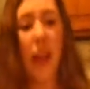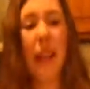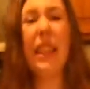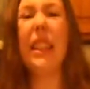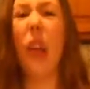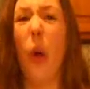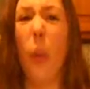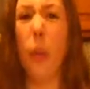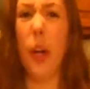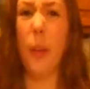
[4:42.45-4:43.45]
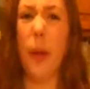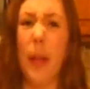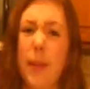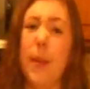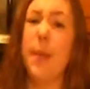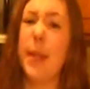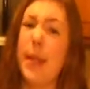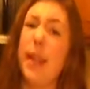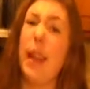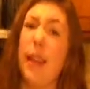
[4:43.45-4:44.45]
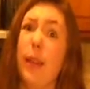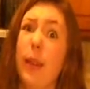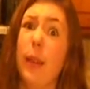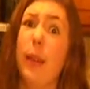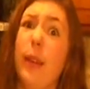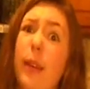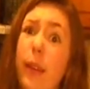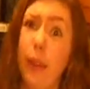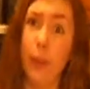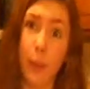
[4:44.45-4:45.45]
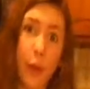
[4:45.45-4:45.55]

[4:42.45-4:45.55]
It's still pretty big, so I'm just going to take a little